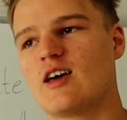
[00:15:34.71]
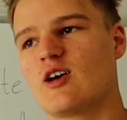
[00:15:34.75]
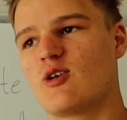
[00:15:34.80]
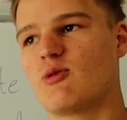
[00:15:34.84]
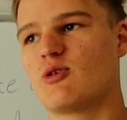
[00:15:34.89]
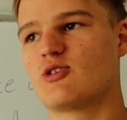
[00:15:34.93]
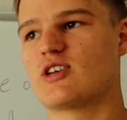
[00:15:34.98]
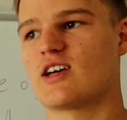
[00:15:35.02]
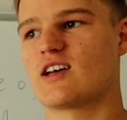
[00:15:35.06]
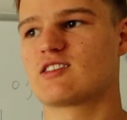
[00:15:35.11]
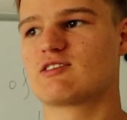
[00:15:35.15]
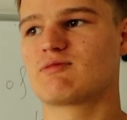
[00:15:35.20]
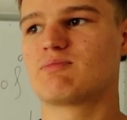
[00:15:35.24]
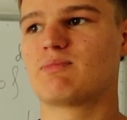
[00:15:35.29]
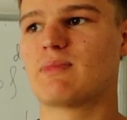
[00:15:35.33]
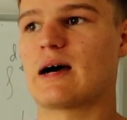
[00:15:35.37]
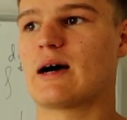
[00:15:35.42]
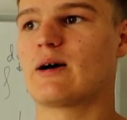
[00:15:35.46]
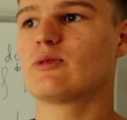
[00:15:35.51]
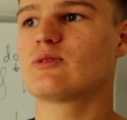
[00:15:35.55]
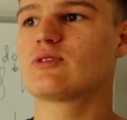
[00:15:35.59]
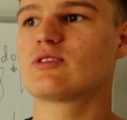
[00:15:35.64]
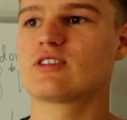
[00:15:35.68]
which has
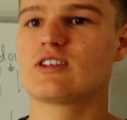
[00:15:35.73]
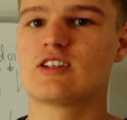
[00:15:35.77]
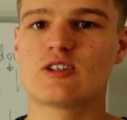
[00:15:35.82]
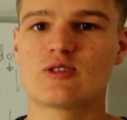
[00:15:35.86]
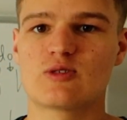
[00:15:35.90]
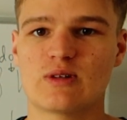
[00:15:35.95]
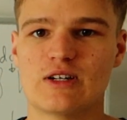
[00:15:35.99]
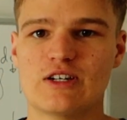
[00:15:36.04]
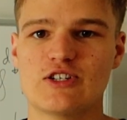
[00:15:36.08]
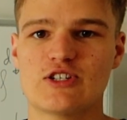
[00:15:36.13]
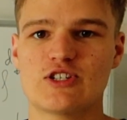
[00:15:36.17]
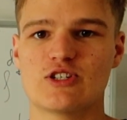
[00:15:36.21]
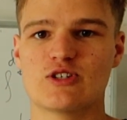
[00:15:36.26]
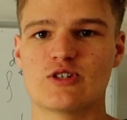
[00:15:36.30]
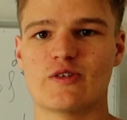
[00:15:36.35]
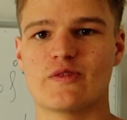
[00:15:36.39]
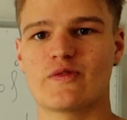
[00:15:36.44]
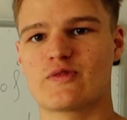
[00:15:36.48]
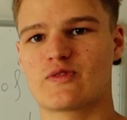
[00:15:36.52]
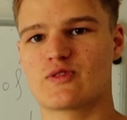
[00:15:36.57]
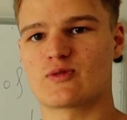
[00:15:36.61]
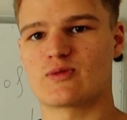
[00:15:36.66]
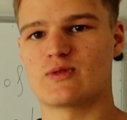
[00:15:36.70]
about a gear ratio
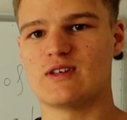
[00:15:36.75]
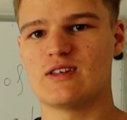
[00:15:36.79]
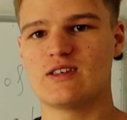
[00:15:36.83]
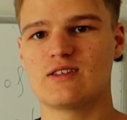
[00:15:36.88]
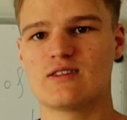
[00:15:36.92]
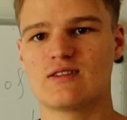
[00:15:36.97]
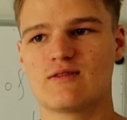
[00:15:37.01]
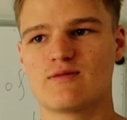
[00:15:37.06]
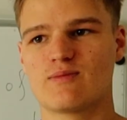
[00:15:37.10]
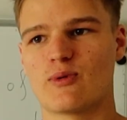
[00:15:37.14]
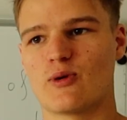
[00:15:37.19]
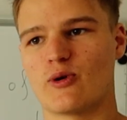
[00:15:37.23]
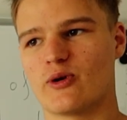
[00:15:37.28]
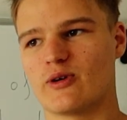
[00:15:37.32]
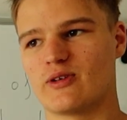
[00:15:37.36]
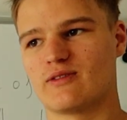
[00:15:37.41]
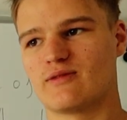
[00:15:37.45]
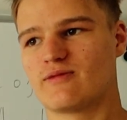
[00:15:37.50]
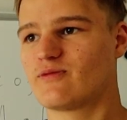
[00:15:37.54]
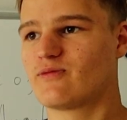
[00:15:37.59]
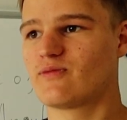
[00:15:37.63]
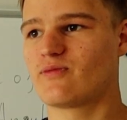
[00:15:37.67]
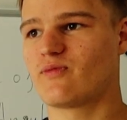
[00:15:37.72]
of
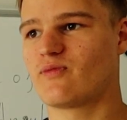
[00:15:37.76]
3.7